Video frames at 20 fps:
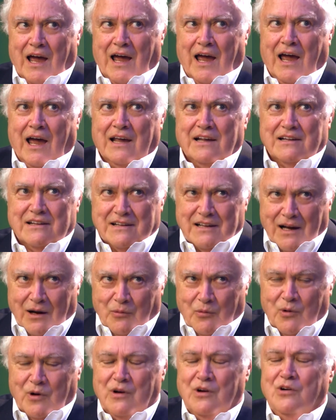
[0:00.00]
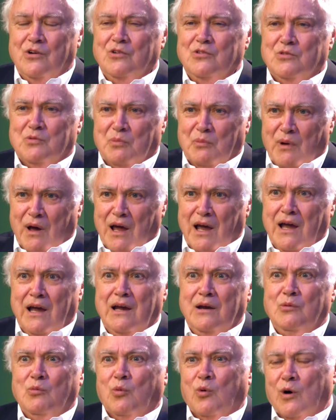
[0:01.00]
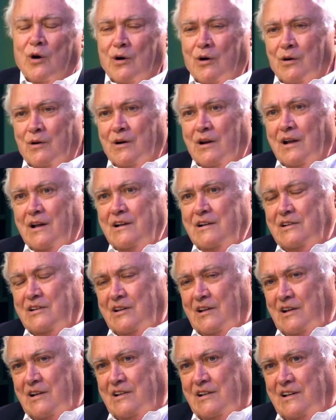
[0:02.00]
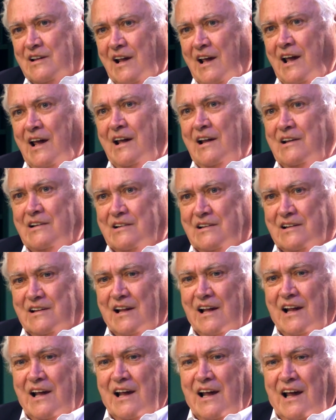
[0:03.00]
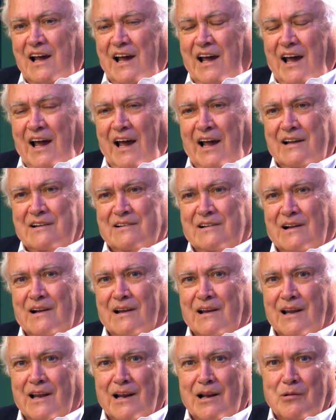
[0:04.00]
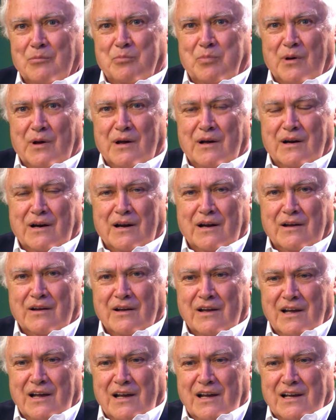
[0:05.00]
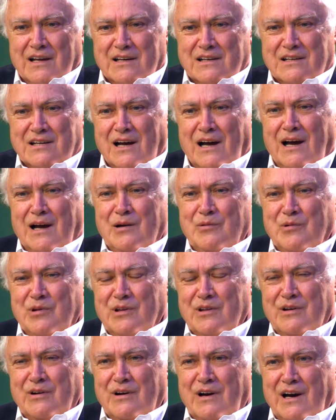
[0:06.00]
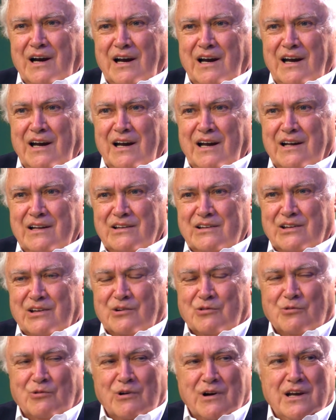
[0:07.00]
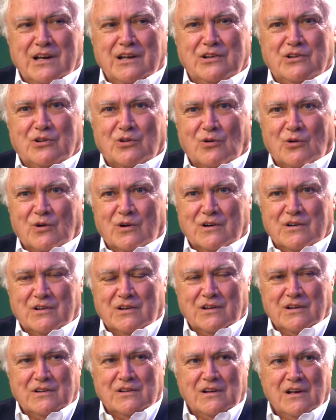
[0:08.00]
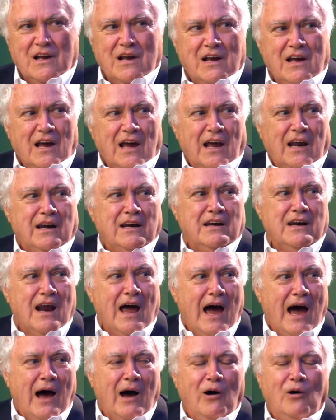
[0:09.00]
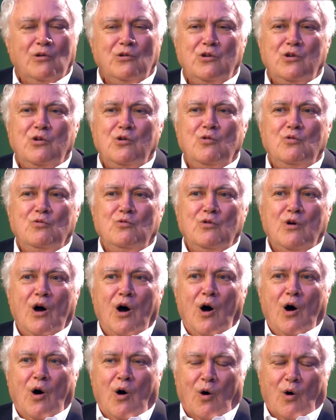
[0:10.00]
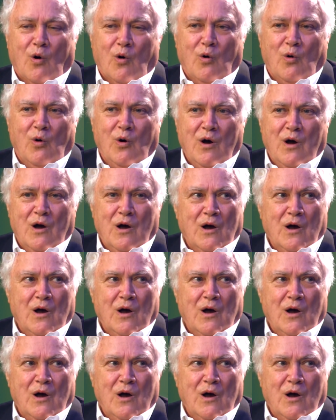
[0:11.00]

As eh, someone who's made worldly success has a little bit of time on their hands and resources, and now you know